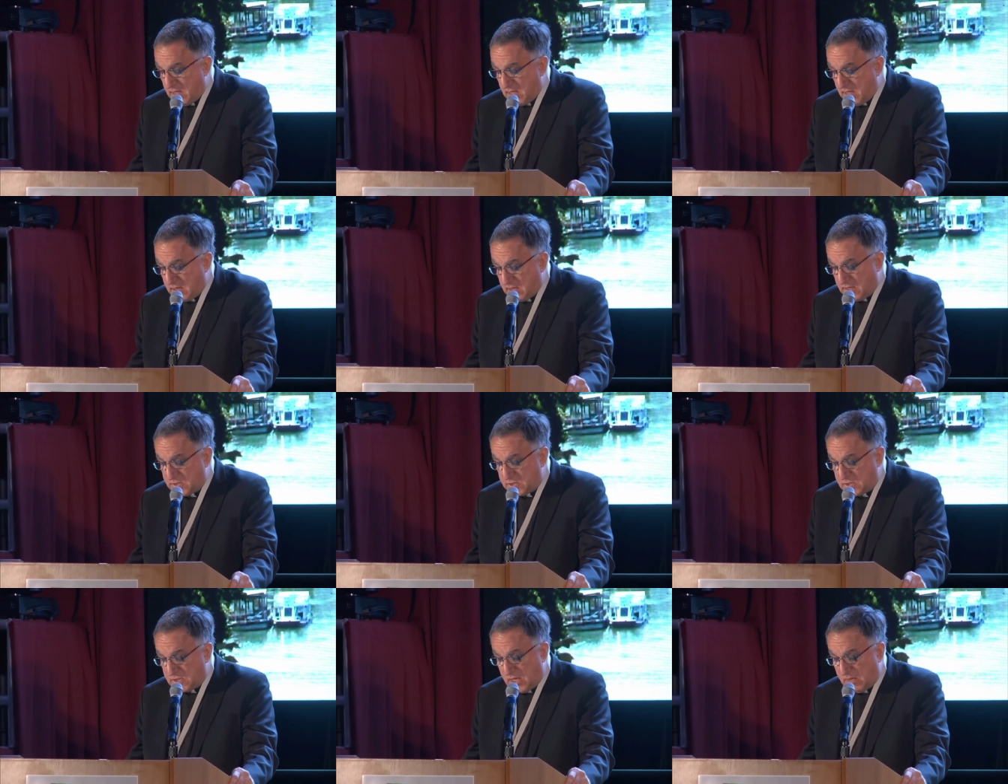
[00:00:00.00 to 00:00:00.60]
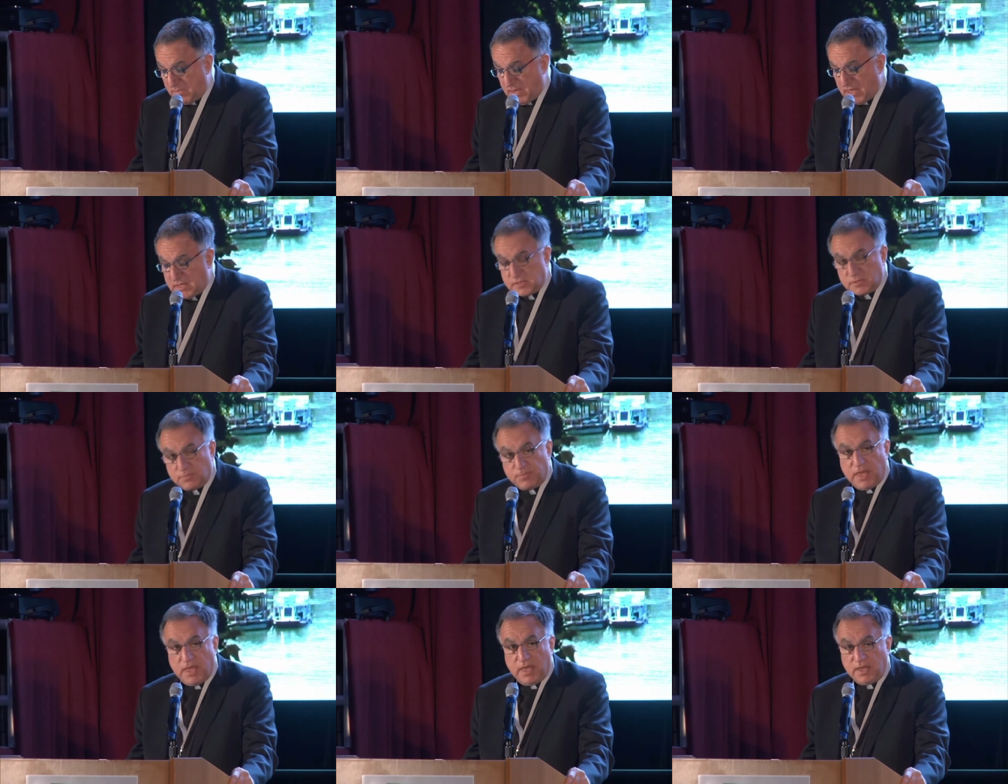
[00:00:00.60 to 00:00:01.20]
Listening means
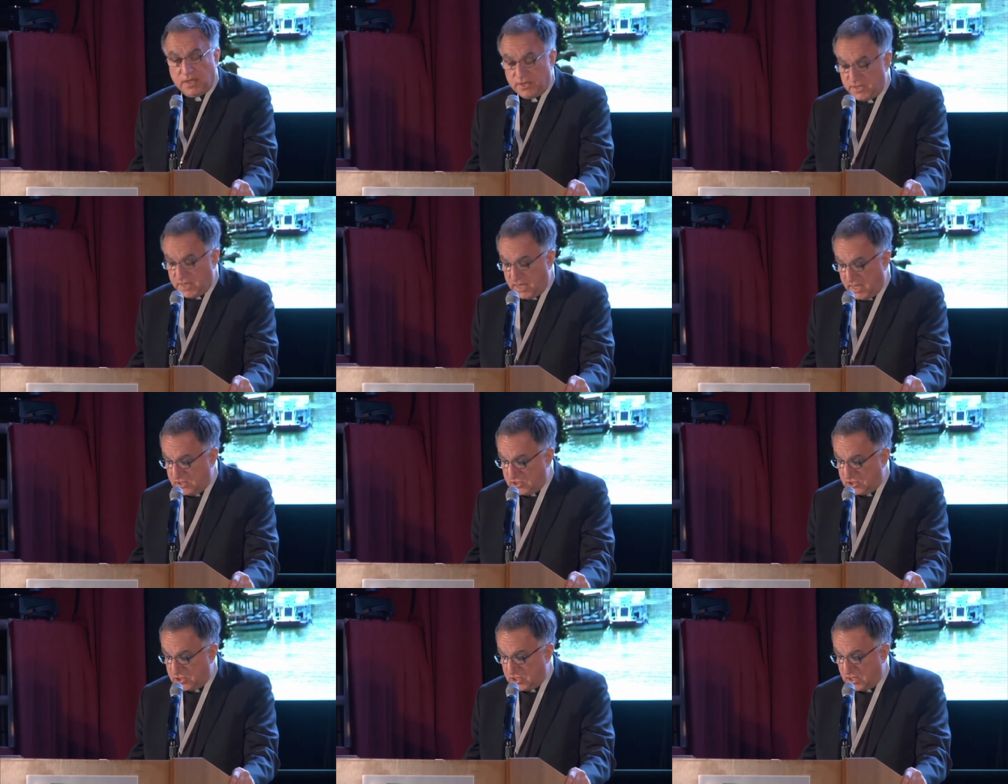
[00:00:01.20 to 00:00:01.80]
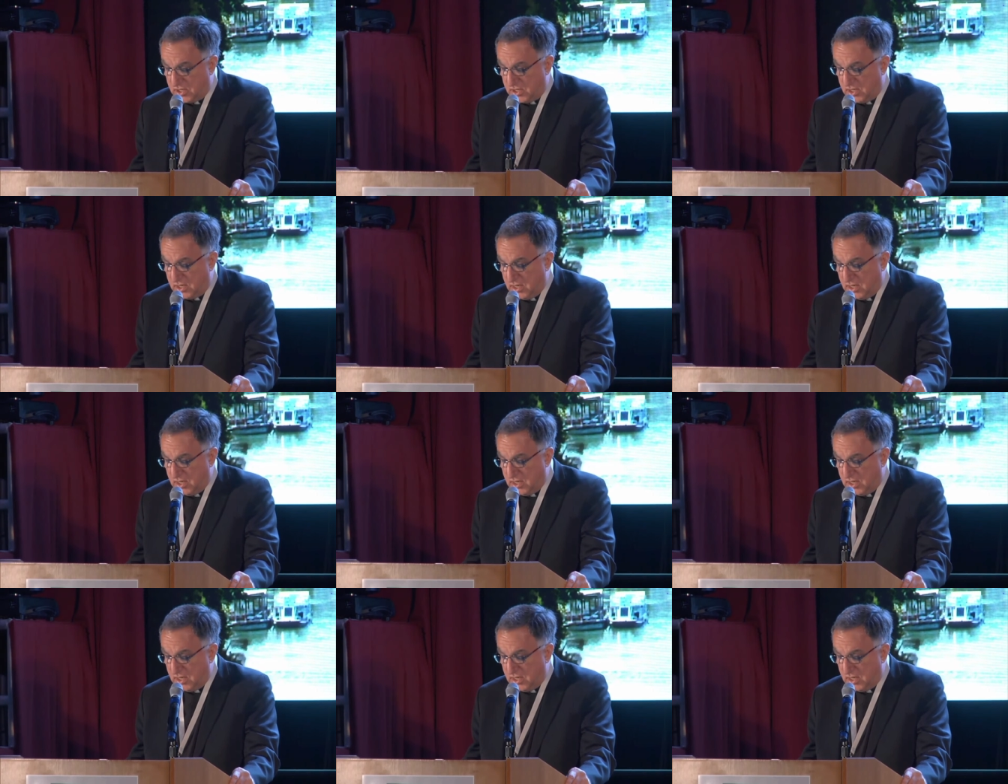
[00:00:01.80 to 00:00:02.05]
paying attention,